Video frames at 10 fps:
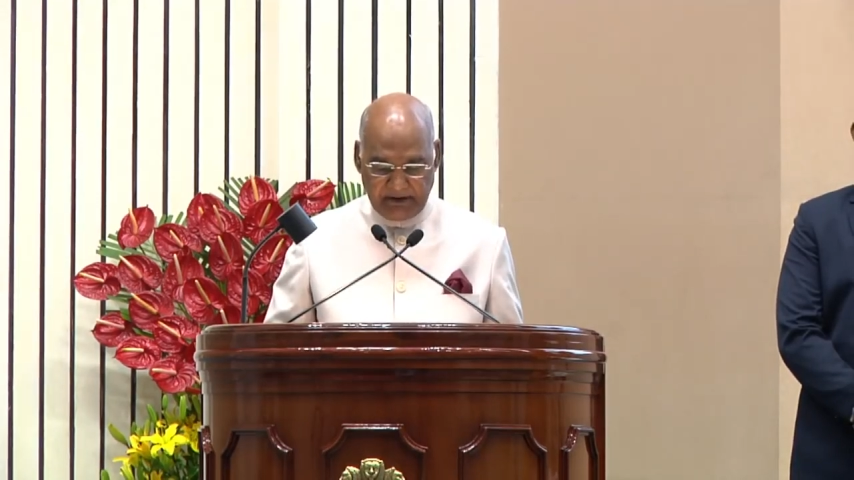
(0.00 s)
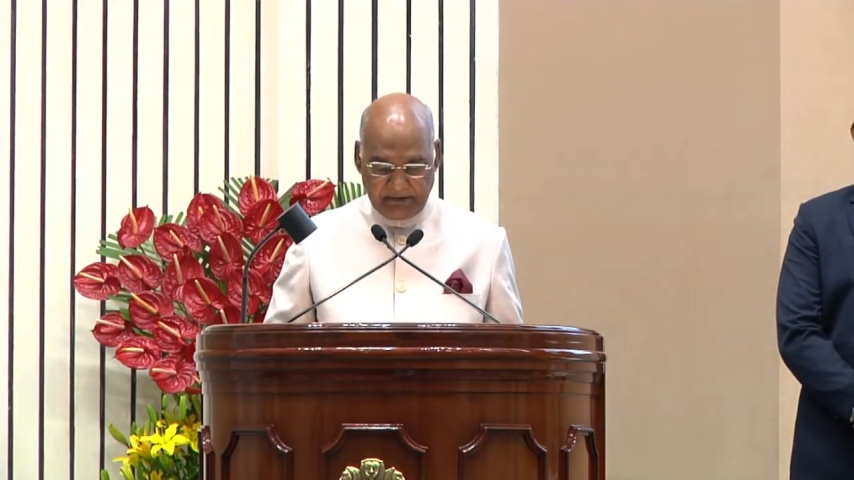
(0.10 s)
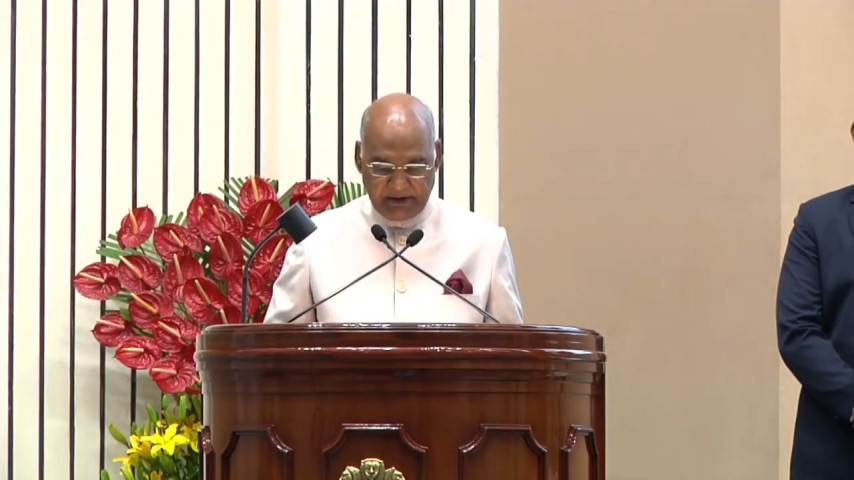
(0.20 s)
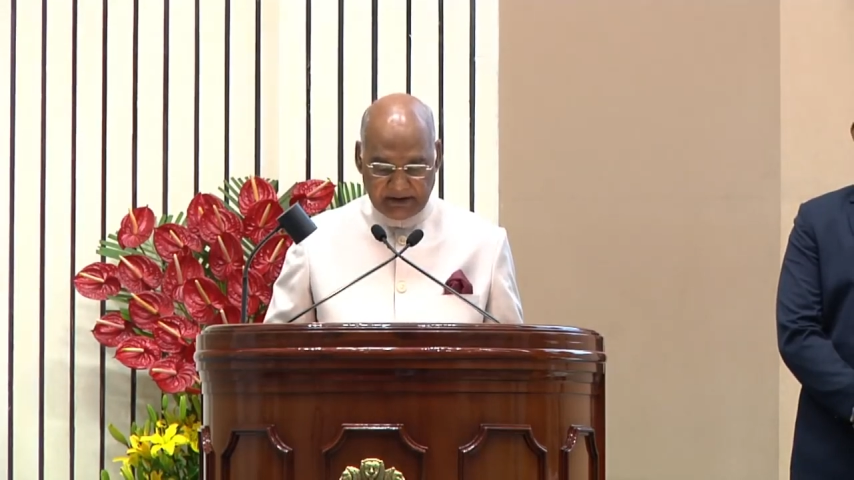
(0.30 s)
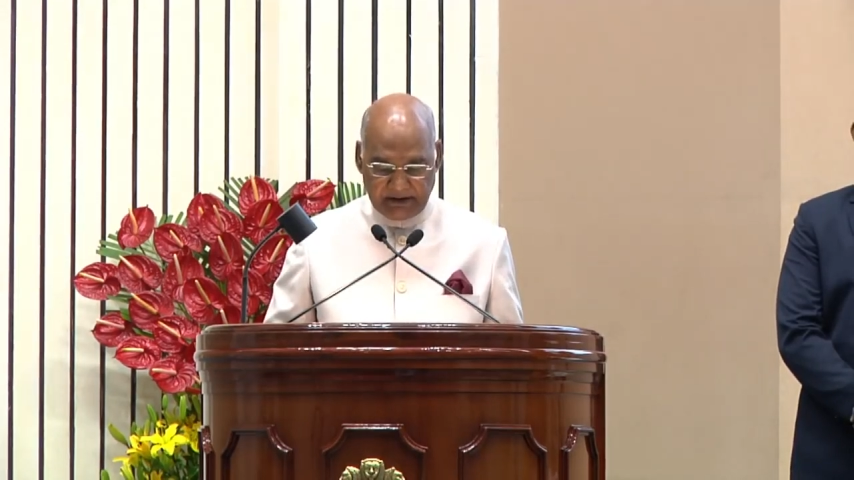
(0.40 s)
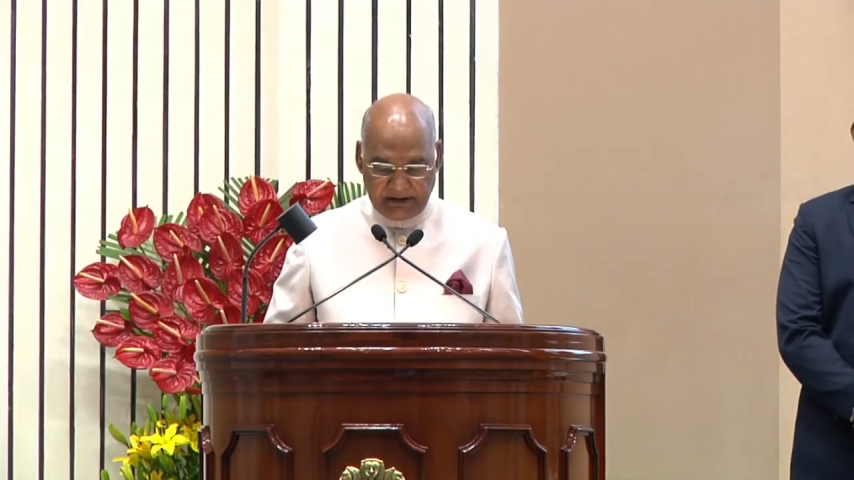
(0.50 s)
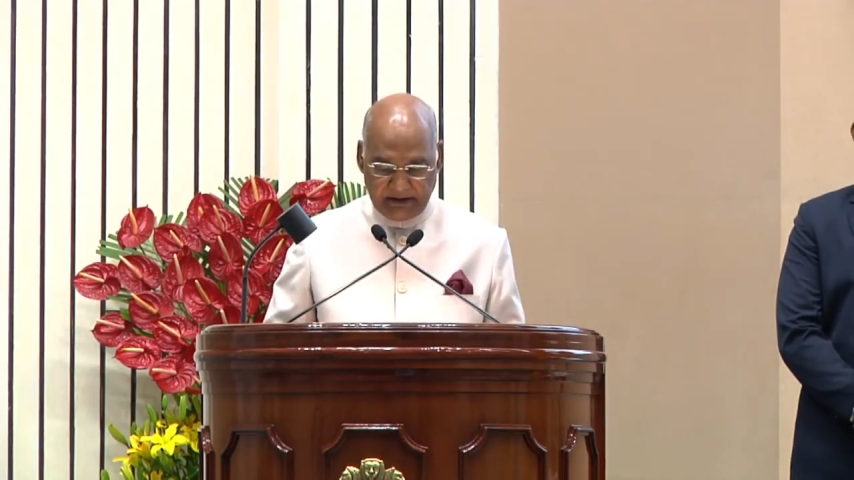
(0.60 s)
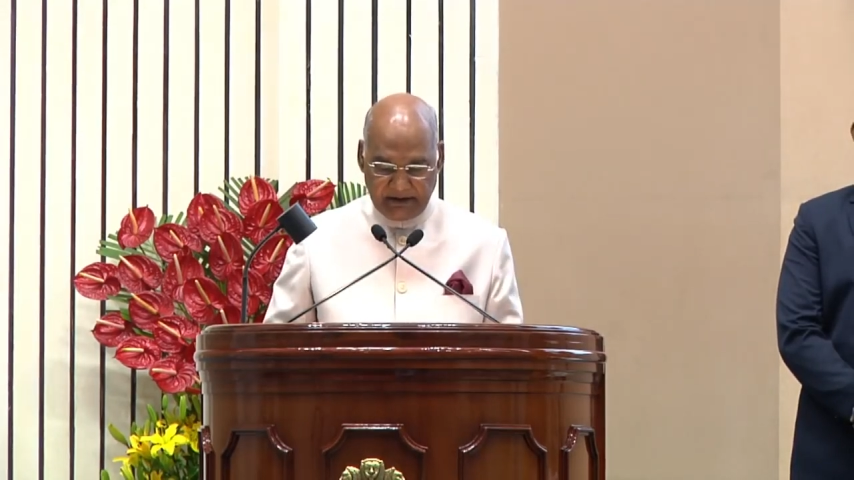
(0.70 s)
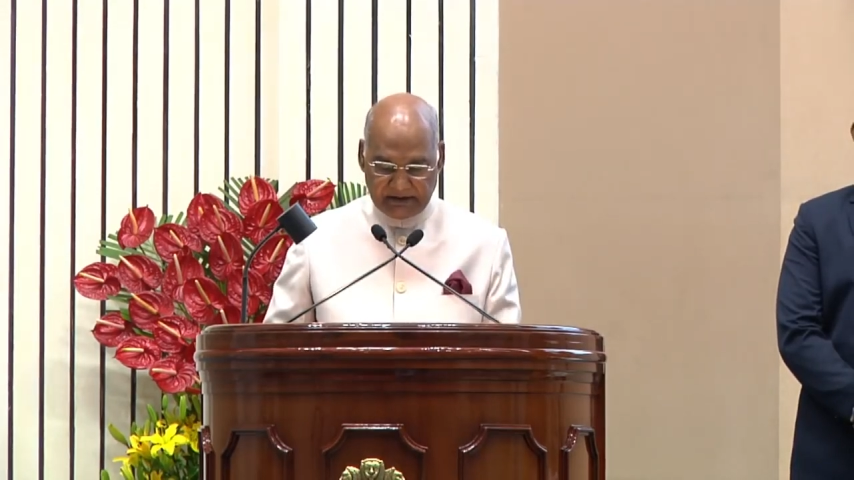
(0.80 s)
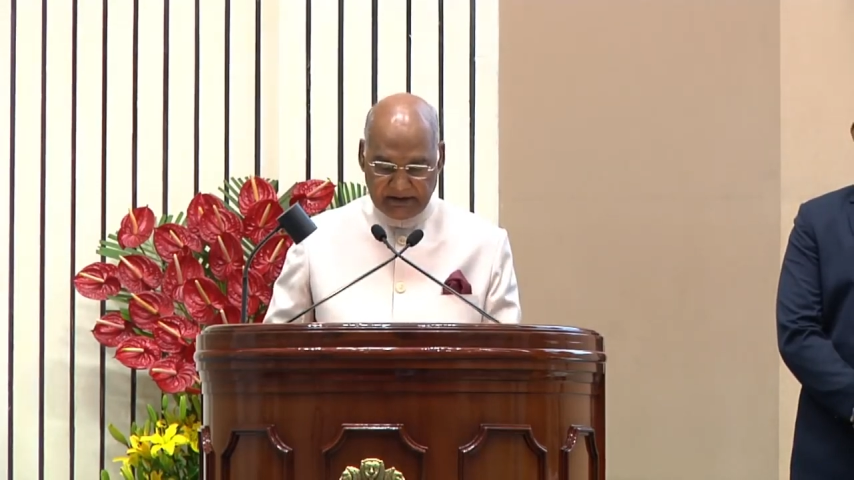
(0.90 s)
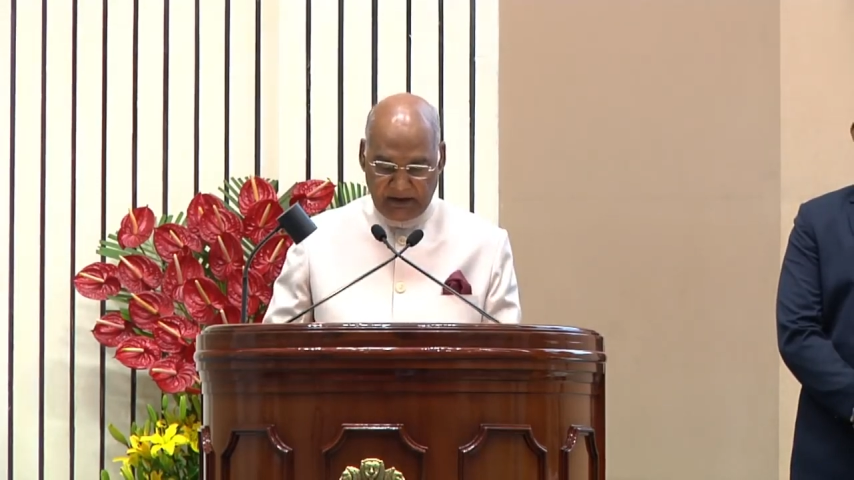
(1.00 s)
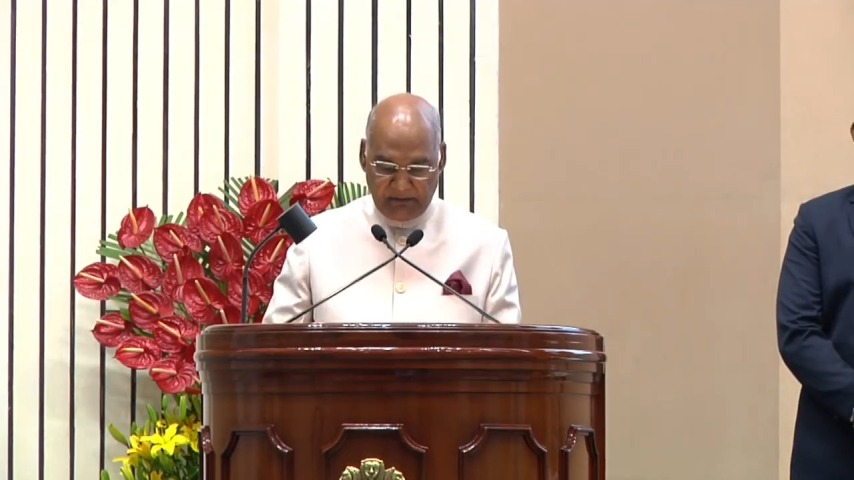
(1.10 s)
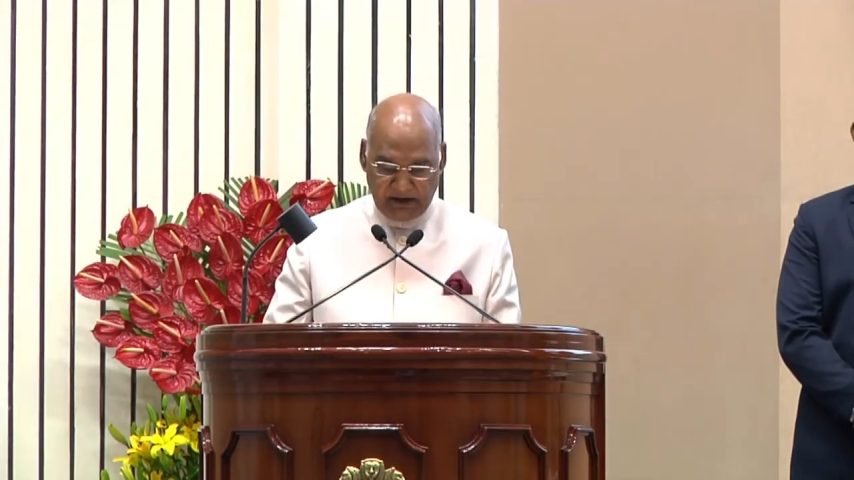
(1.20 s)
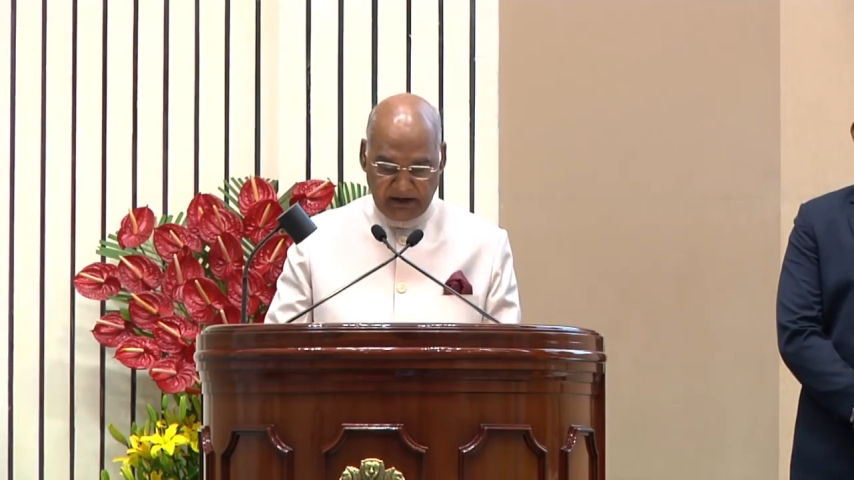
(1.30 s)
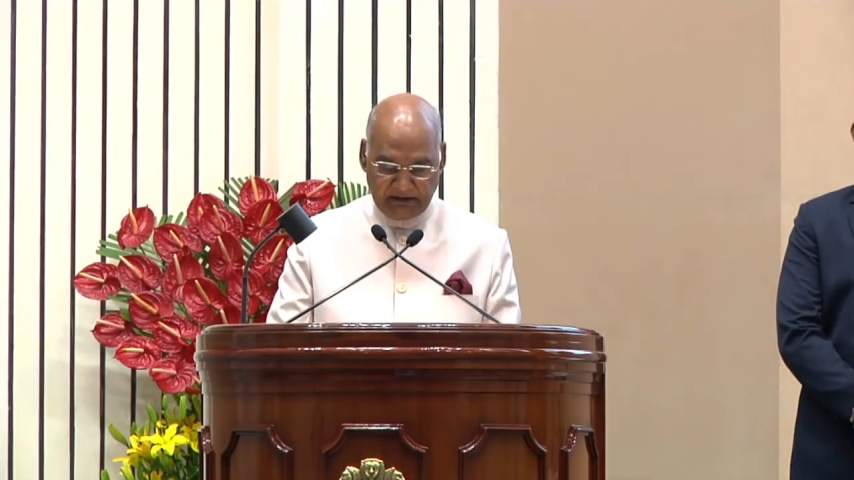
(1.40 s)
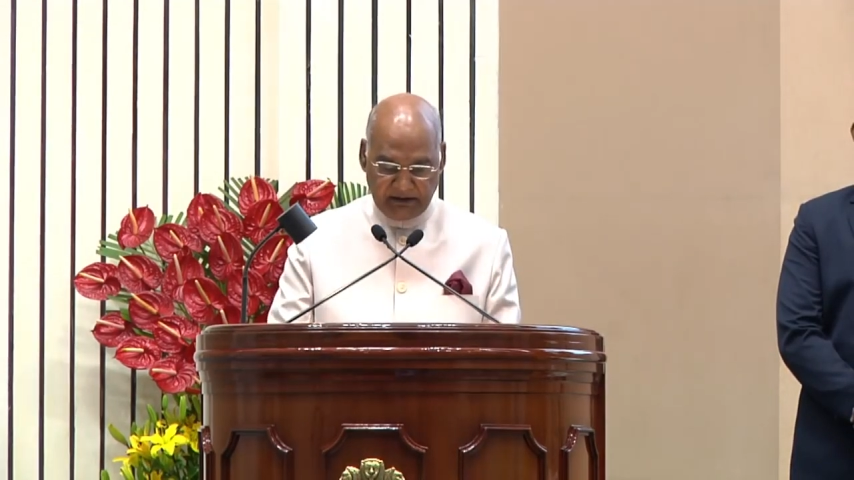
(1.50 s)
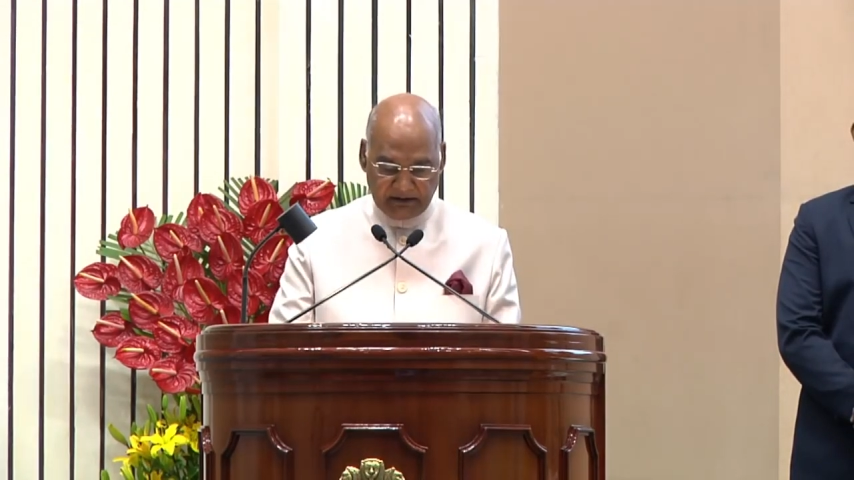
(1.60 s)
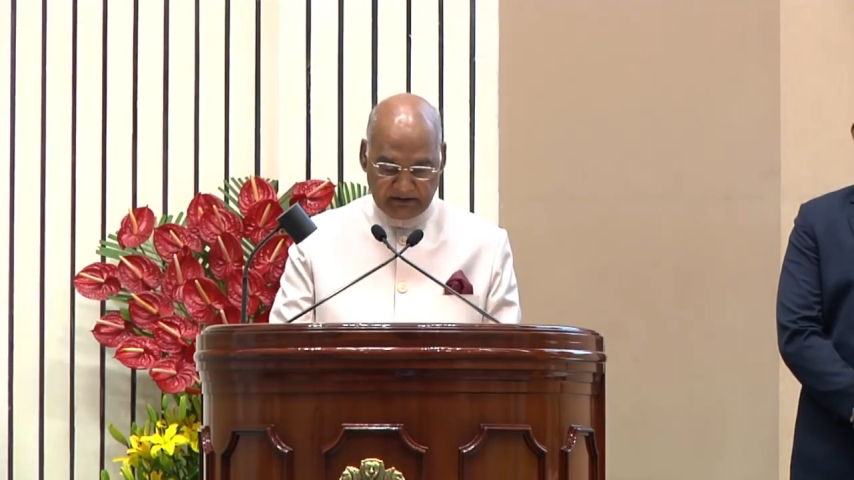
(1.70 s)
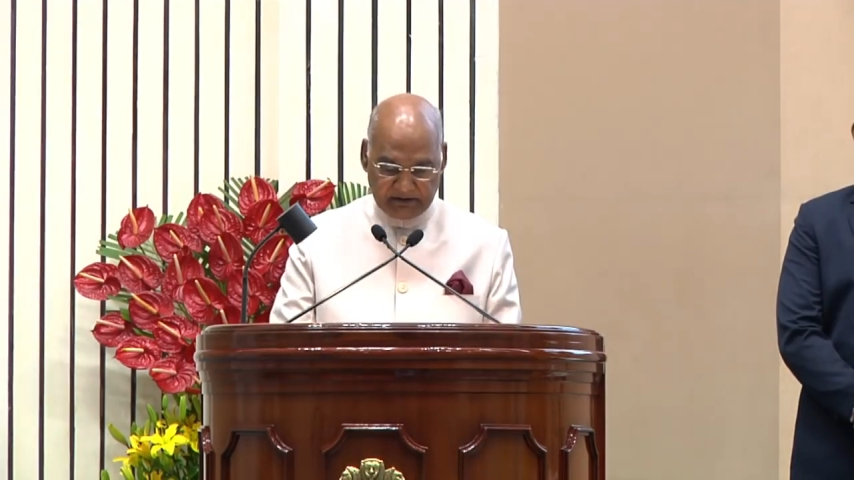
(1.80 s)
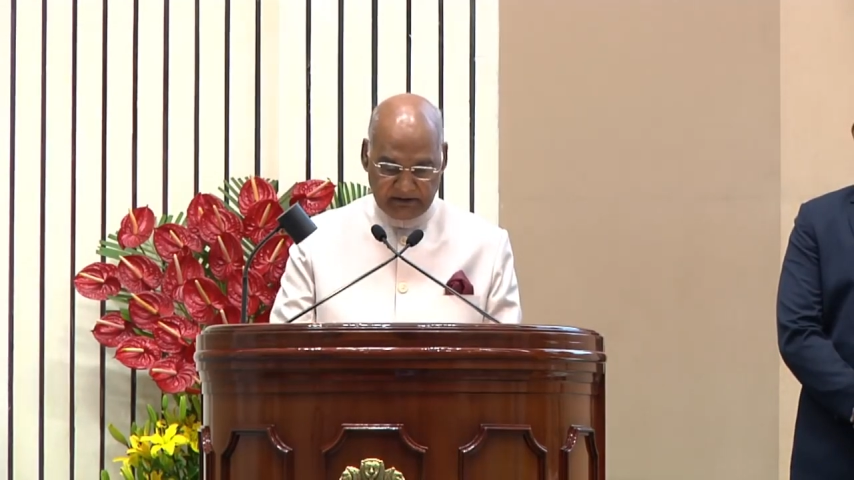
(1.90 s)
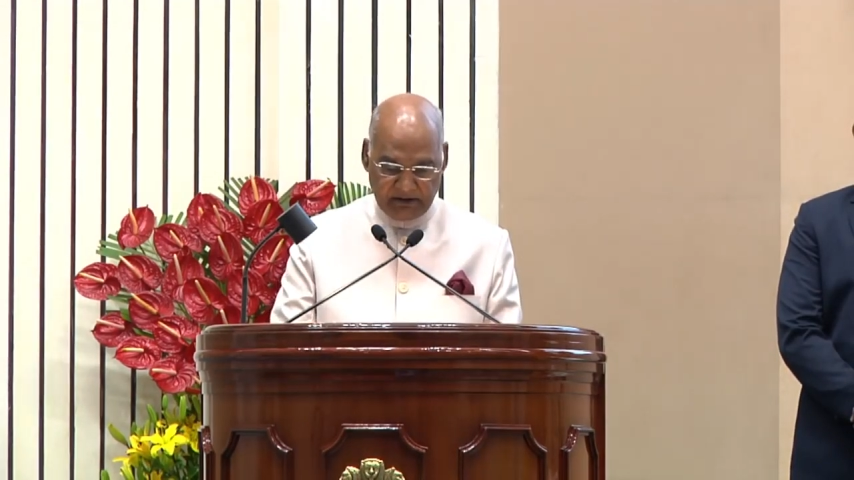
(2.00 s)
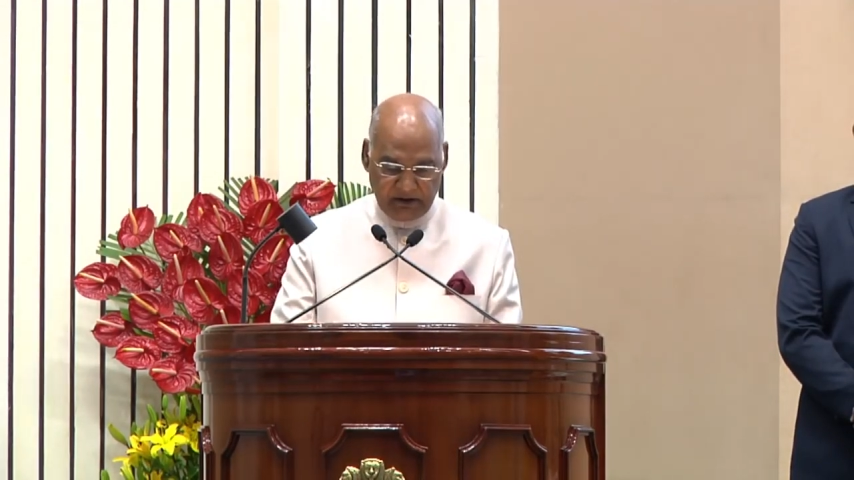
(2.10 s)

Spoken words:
facilitates, among others,